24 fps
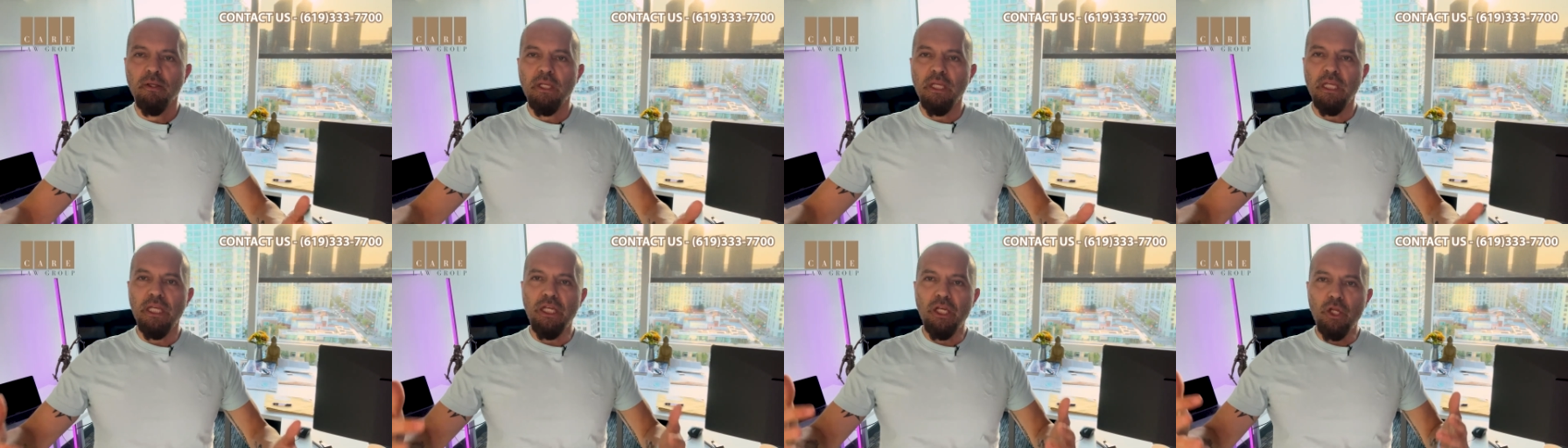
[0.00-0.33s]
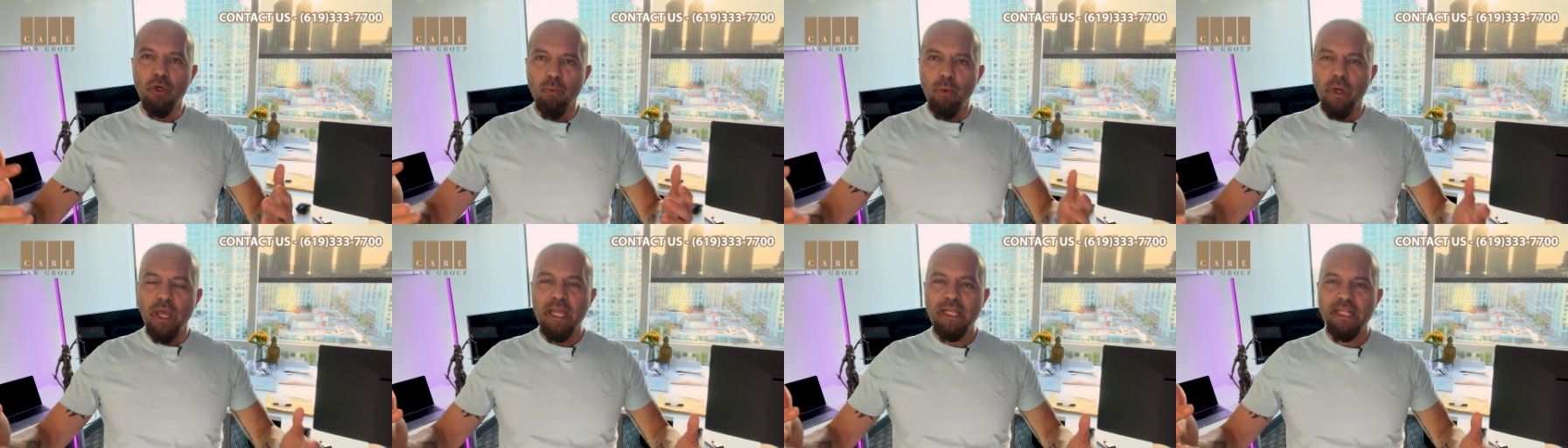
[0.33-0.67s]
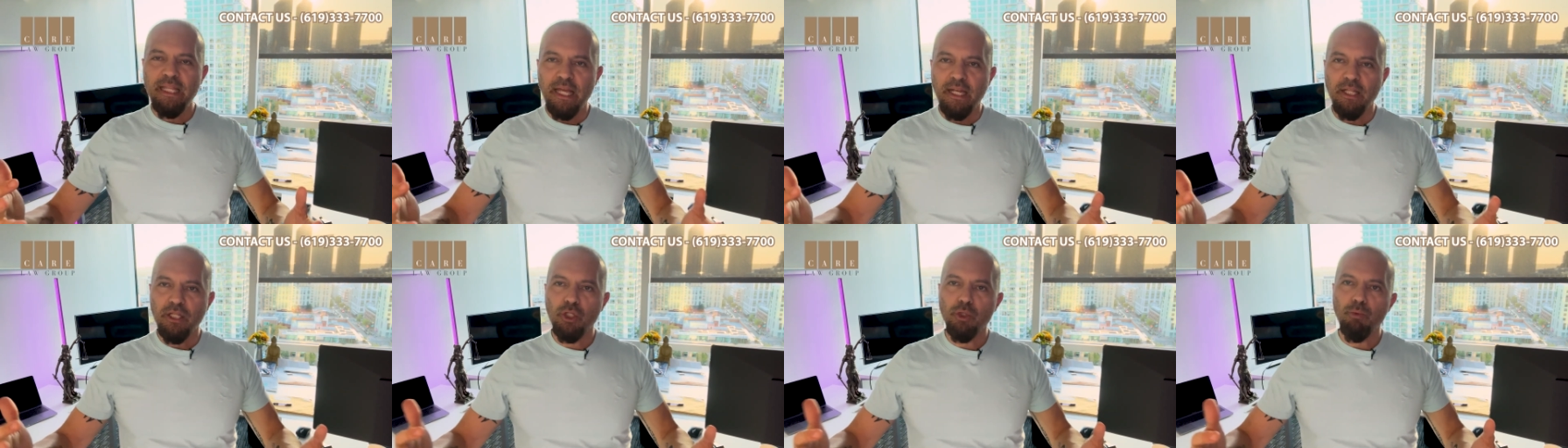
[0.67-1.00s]
in a way
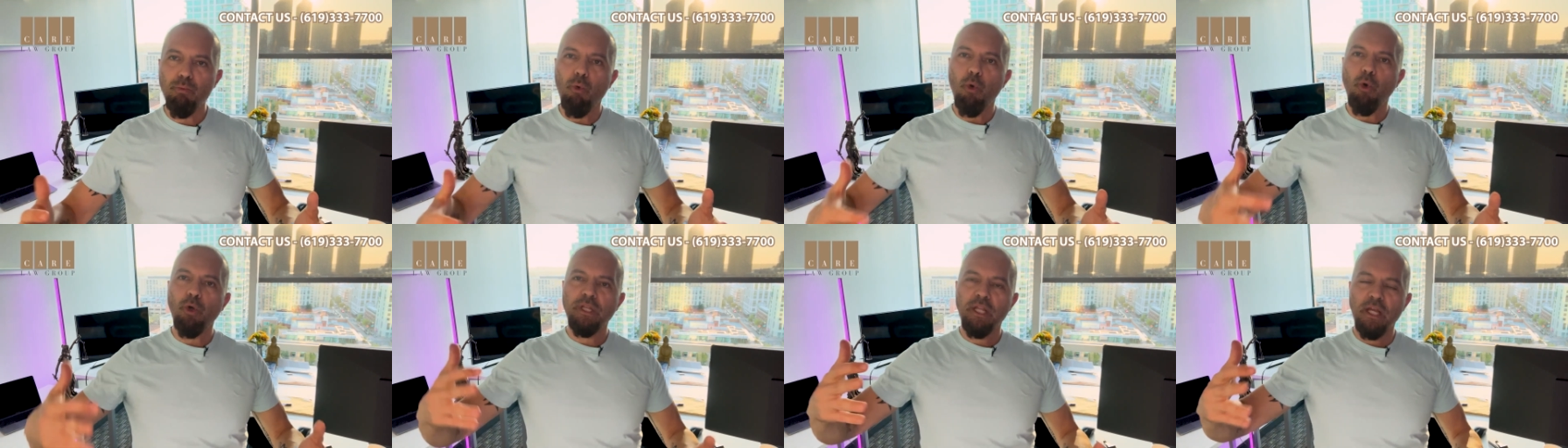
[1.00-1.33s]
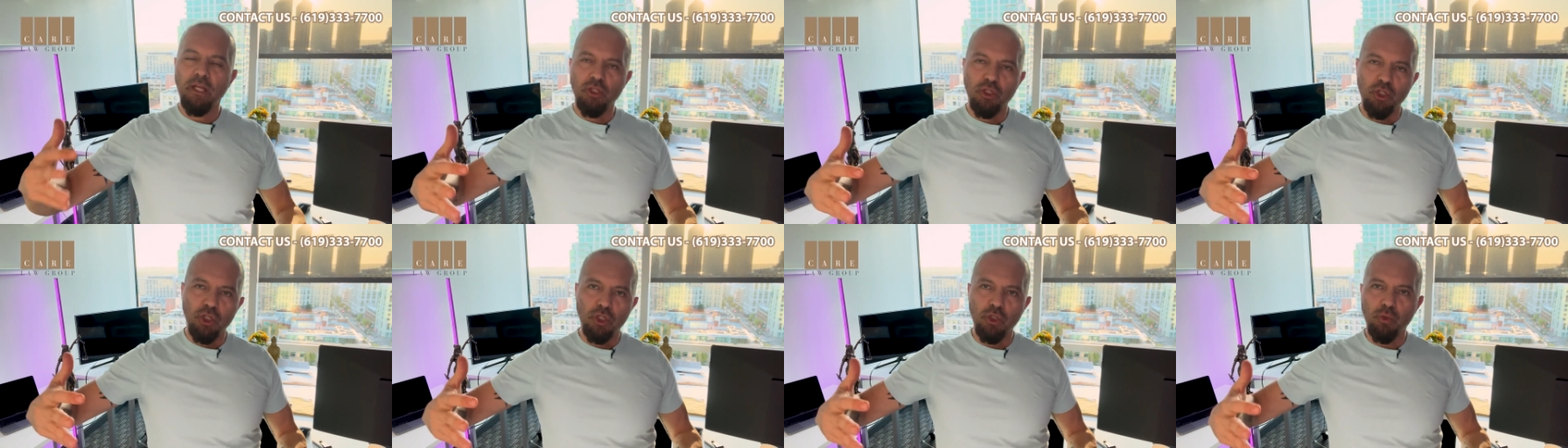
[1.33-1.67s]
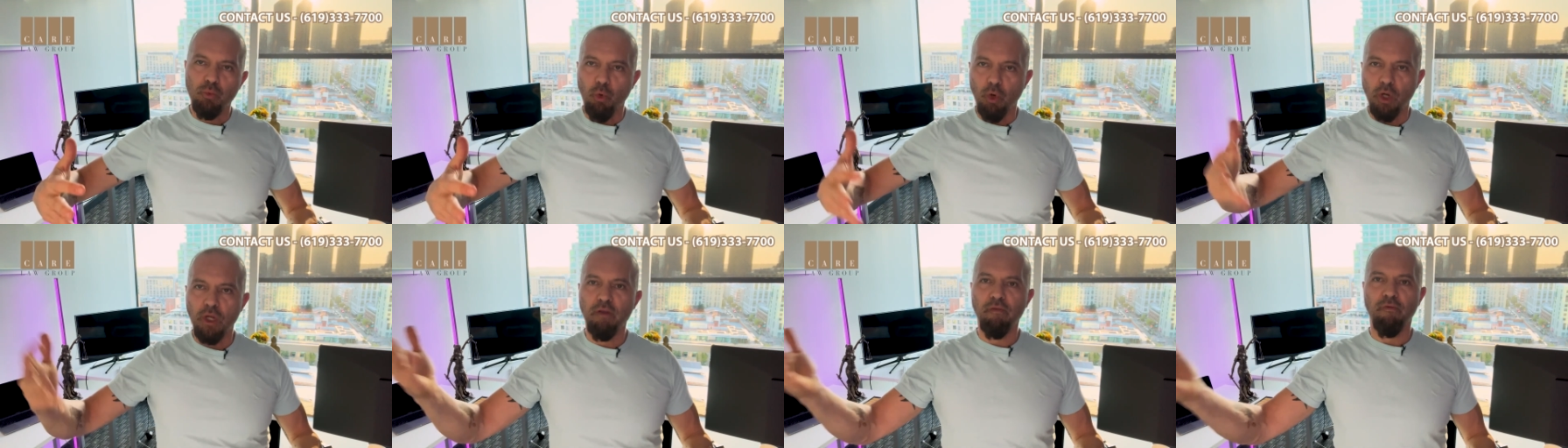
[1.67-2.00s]
that it's more than just
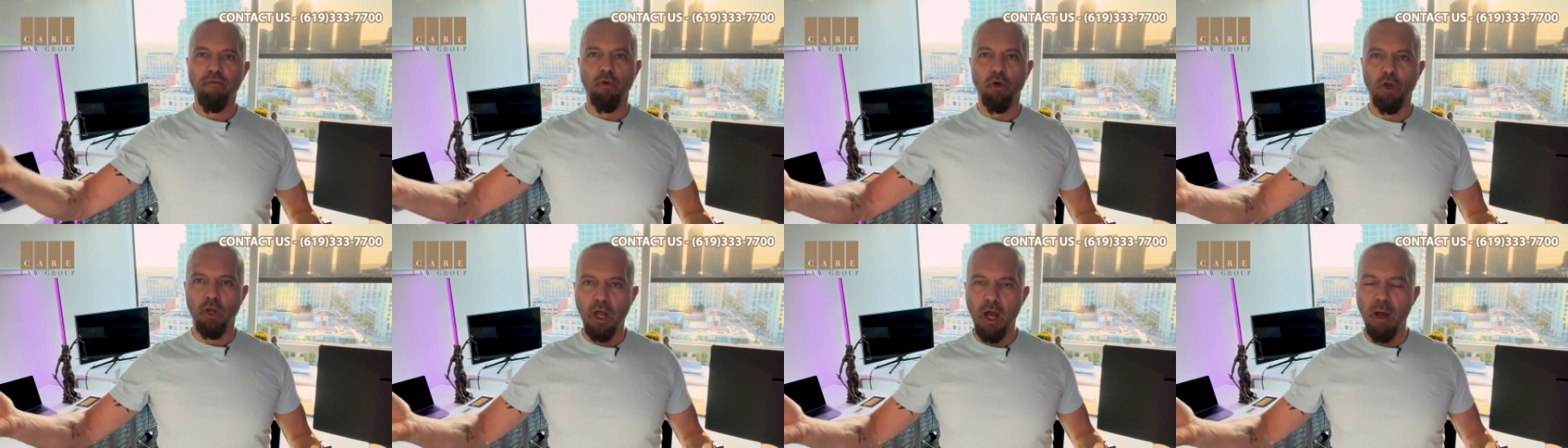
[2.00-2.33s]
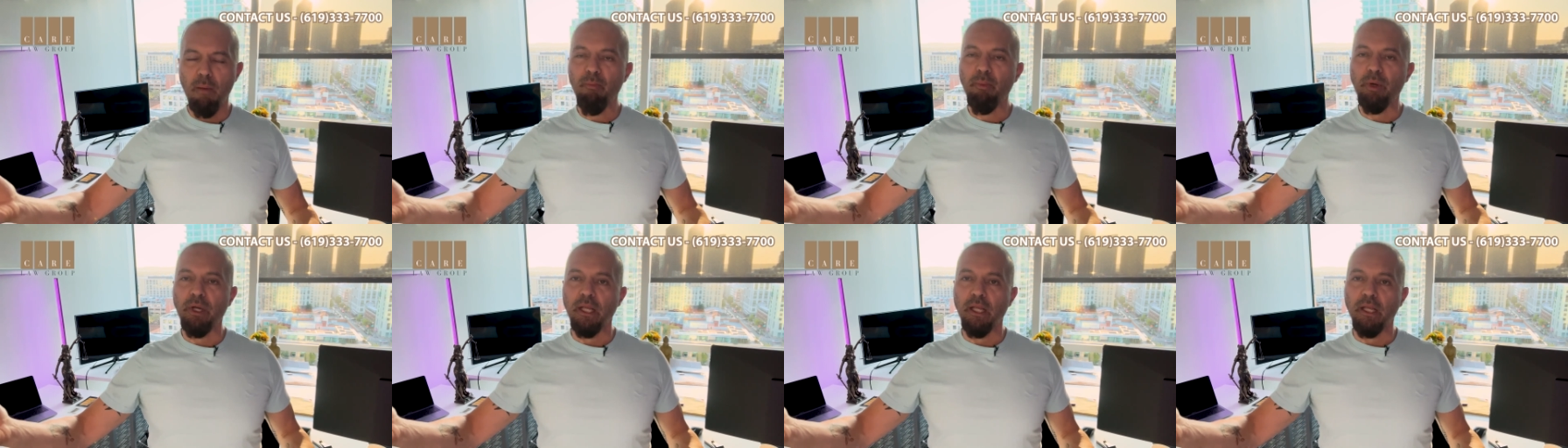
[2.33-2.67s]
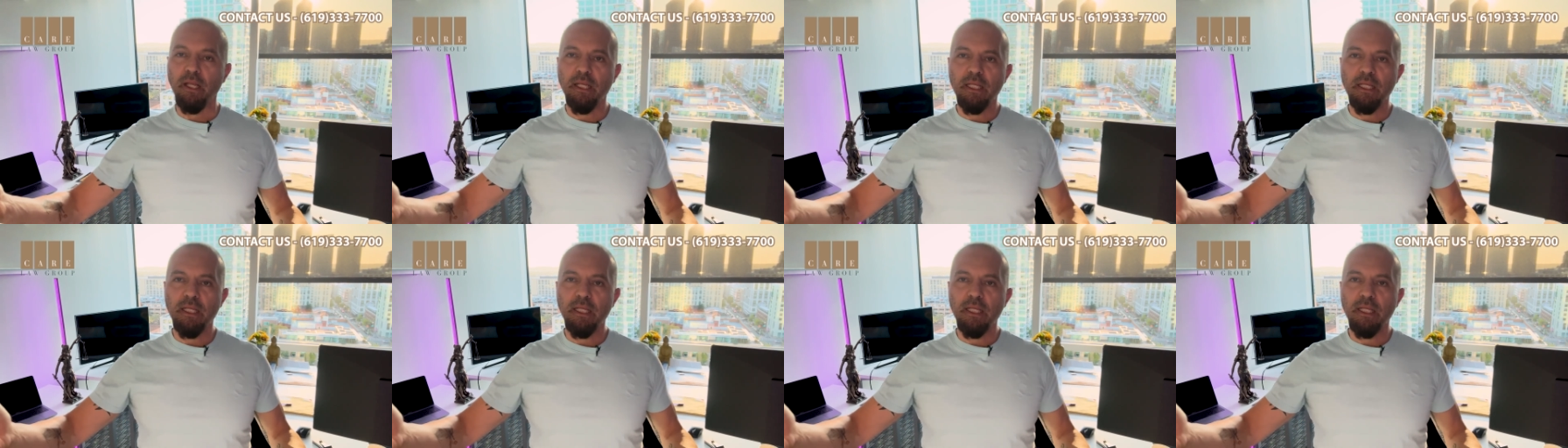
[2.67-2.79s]
working for a company.